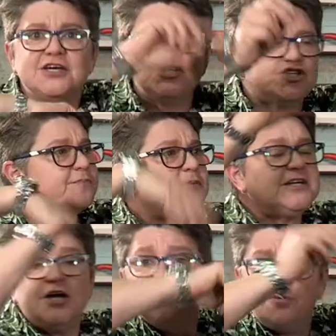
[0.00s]
strip
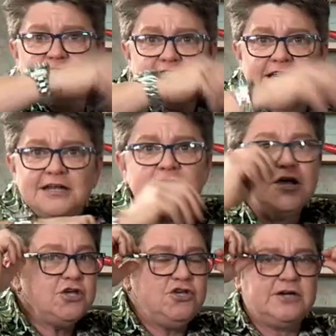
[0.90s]
it, put it in,
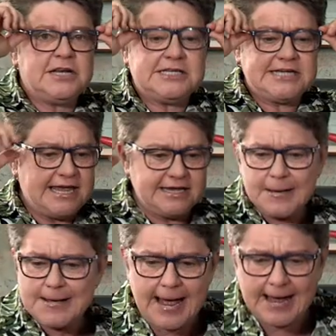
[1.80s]
you're going to take,
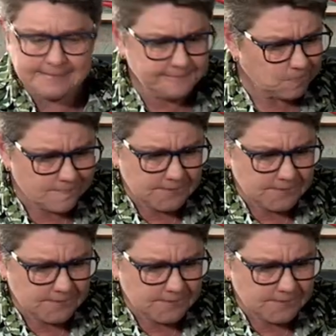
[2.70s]
um,